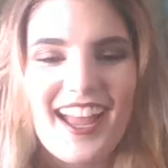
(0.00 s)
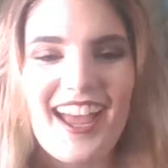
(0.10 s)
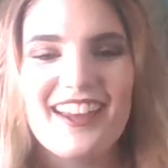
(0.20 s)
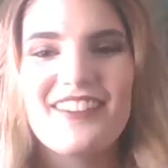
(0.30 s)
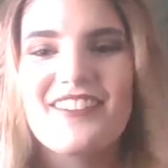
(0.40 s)

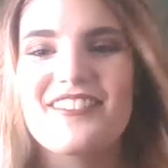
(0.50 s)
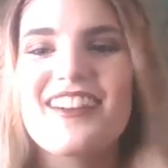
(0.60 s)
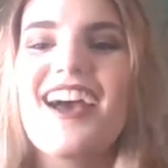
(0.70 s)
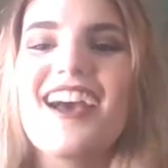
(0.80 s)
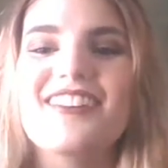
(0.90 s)
I don't,
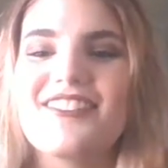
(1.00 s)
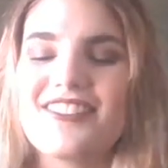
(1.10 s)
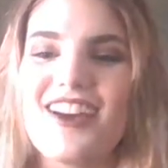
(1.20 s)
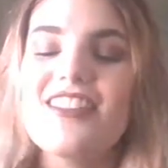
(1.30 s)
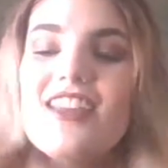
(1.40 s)
I
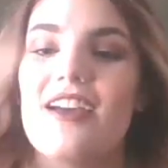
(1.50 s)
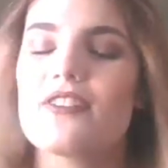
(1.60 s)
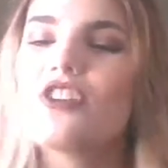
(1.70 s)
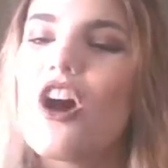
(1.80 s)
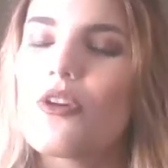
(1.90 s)
don't, and they have
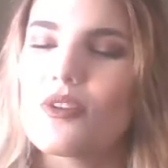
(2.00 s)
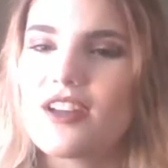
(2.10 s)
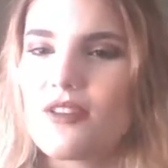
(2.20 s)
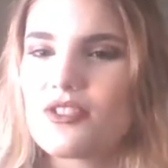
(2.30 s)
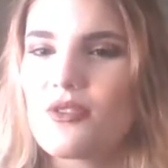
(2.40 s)
a dog one
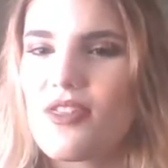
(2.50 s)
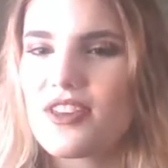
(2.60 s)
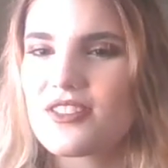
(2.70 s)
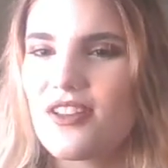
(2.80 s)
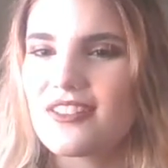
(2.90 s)
now too. I
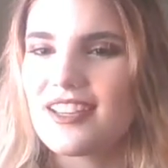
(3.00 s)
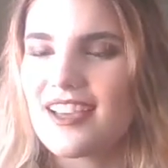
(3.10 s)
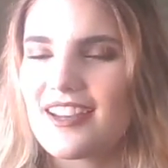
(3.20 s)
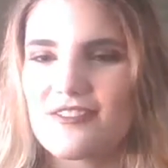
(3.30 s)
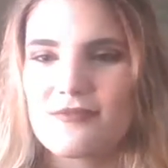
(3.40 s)
think it's called,
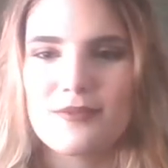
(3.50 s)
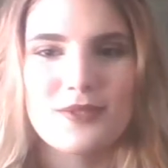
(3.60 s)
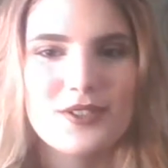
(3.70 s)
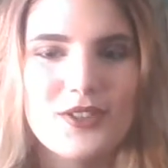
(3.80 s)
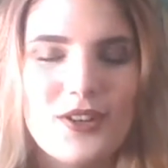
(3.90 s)
like, I don't remember
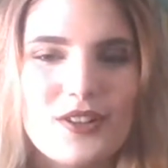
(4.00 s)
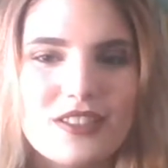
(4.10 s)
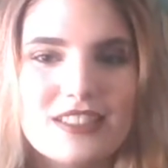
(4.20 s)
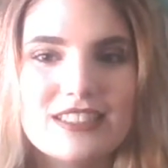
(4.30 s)
what it's called.